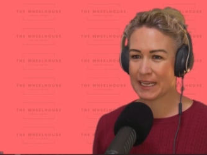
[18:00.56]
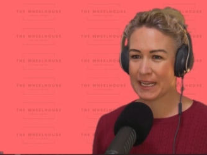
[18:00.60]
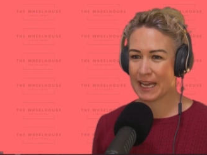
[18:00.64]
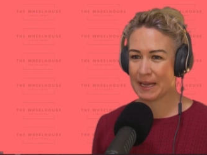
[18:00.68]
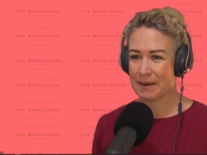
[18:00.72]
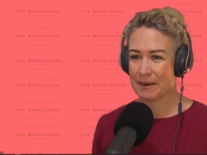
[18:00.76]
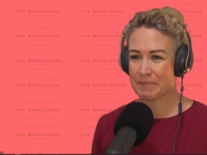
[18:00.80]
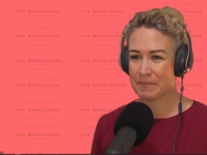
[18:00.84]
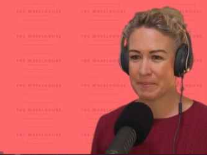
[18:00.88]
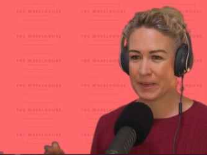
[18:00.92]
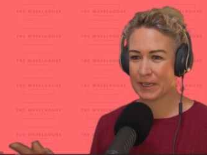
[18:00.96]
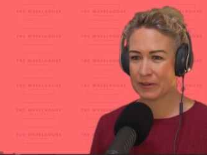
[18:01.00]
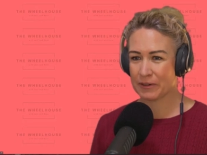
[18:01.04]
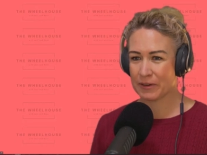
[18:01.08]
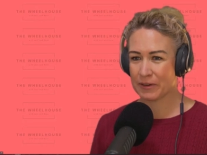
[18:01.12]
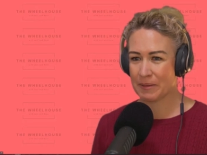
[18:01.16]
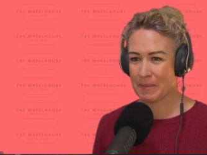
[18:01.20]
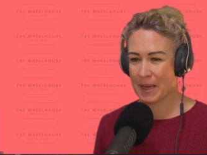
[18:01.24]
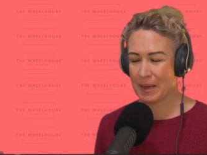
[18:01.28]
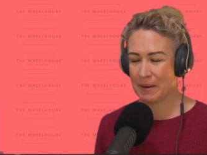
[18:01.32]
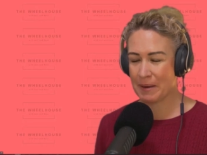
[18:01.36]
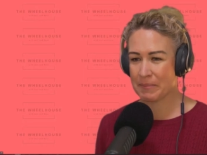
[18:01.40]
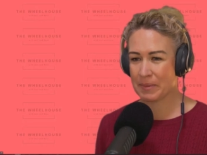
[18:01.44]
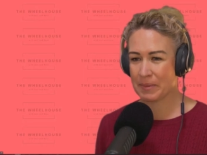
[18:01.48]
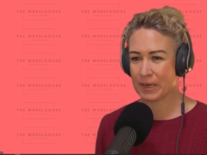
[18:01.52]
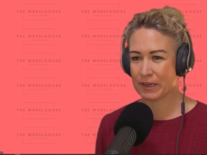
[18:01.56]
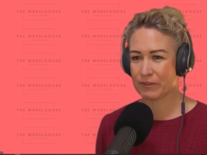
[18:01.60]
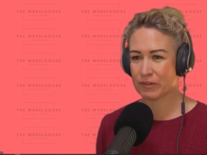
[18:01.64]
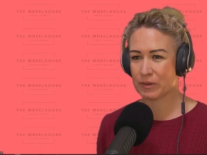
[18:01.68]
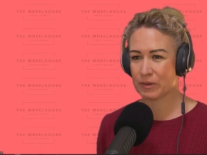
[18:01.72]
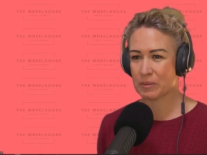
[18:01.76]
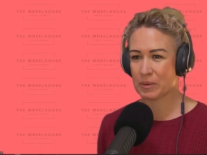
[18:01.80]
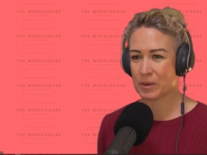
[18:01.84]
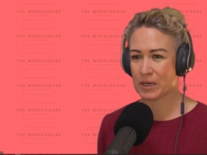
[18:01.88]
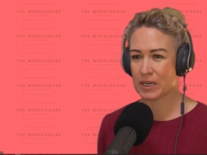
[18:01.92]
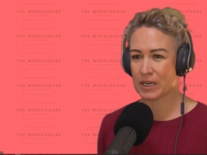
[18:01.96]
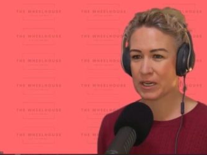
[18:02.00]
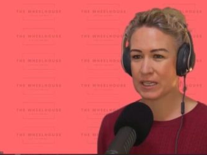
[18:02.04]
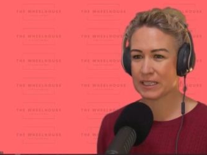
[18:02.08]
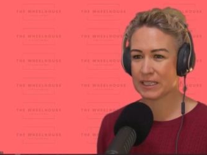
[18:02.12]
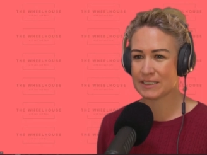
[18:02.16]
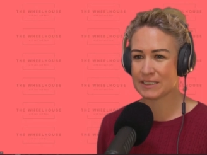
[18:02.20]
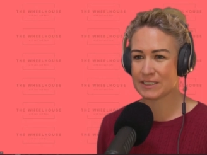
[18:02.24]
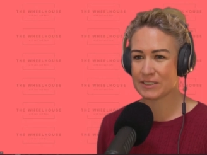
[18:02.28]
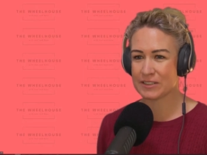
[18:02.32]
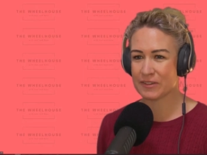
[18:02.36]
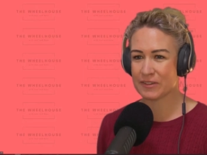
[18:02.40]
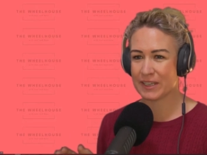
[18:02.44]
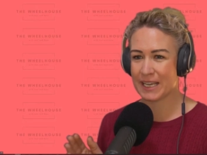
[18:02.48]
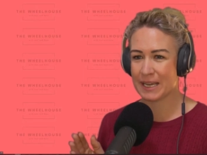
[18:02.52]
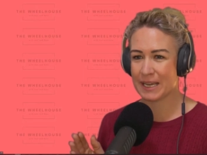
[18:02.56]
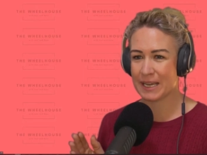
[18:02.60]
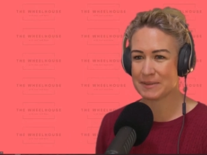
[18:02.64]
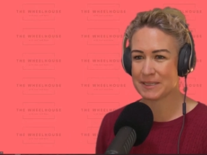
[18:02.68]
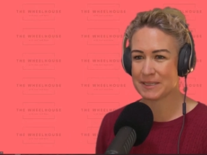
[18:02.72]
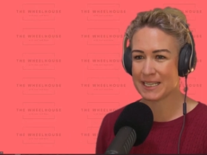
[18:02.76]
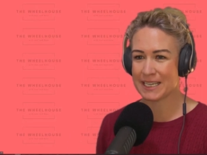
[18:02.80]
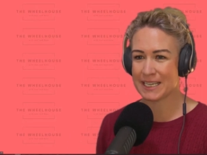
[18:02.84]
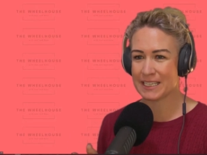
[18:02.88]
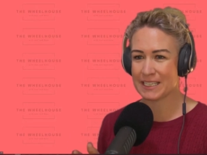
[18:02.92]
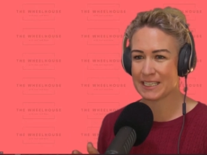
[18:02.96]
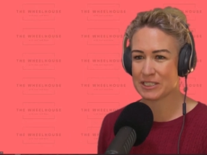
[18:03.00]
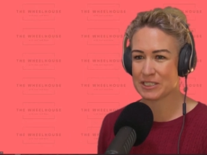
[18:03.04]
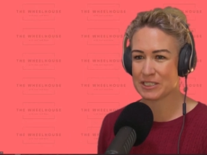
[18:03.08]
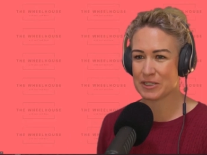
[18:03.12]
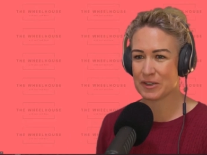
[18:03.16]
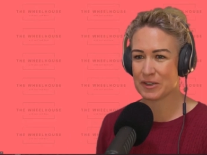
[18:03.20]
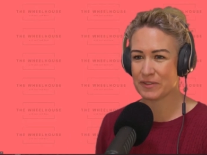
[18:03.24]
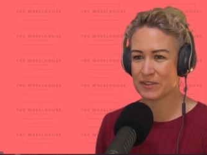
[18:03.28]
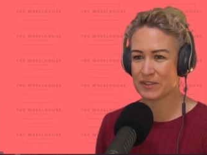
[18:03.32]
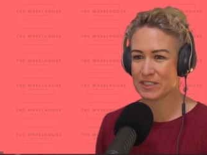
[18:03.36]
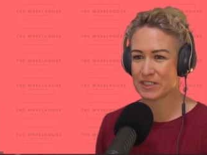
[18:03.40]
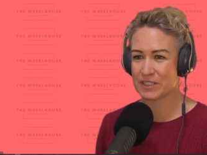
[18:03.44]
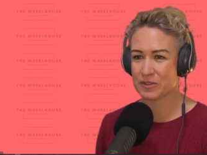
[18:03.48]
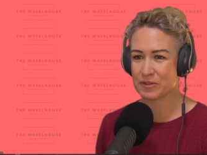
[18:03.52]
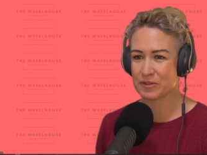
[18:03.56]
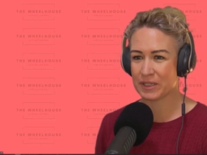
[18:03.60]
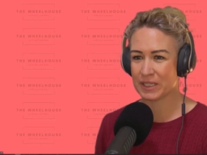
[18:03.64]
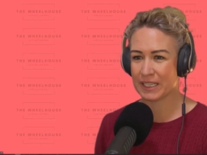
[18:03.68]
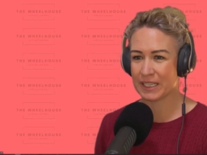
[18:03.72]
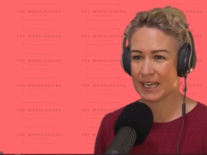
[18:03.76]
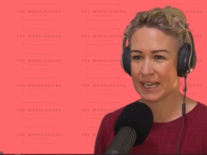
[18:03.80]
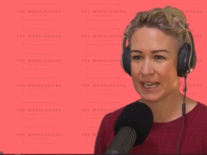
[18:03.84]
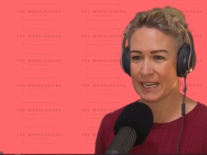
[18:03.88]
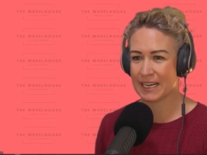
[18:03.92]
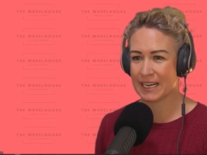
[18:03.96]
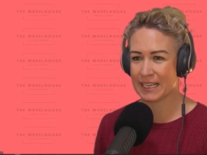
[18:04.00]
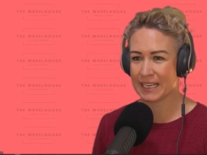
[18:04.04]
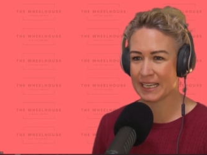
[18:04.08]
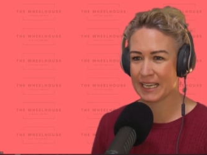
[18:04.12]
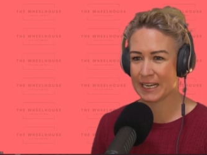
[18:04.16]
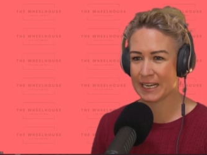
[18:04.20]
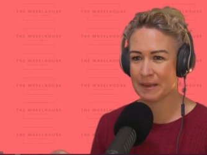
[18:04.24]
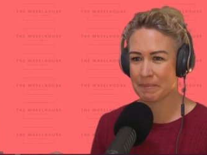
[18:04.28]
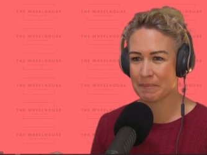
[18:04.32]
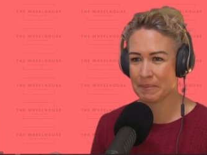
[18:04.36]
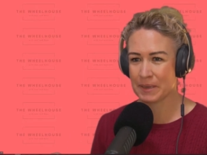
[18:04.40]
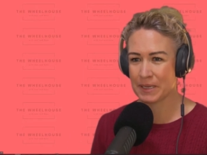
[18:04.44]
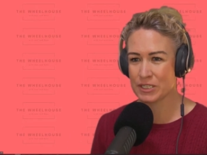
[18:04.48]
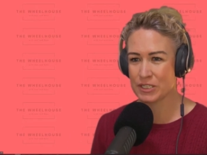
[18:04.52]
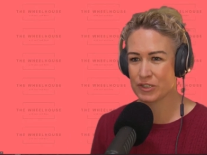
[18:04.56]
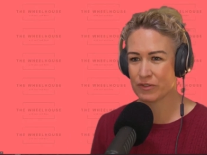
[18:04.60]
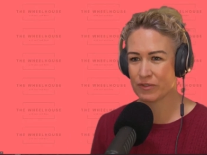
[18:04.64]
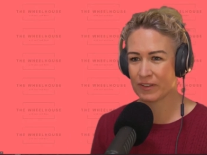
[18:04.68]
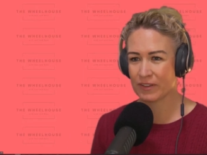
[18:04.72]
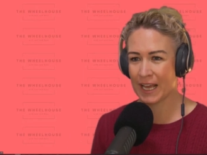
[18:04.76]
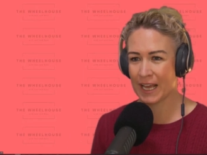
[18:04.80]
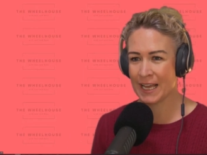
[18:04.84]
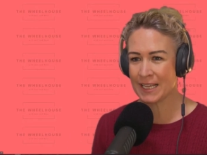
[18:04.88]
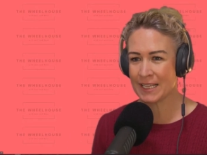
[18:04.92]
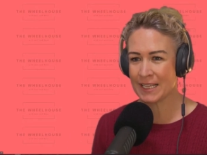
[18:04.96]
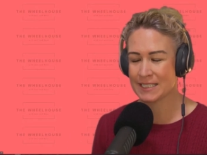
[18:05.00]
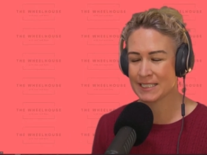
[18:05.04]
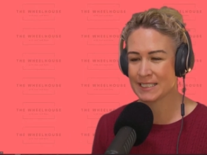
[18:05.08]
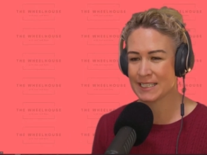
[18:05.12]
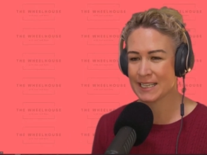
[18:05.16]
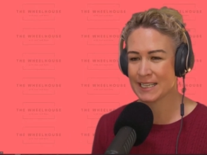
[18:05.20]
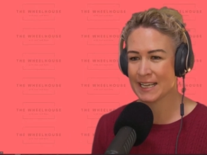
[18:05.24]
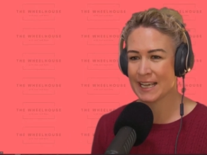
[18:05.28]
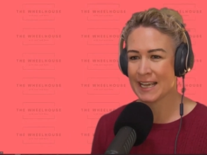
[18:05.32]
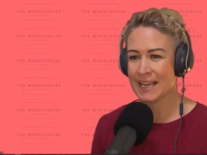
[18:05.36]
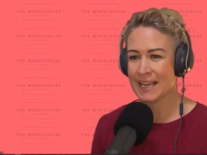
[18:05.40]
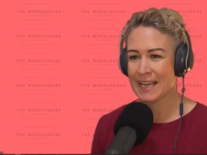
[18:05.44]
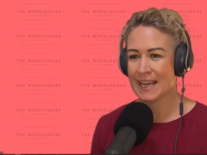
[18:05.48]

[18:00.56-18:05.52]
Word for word: but he hadn't been on a mountain bike for a while. And so he kept hitting surfaces really hard and getting pinch flats.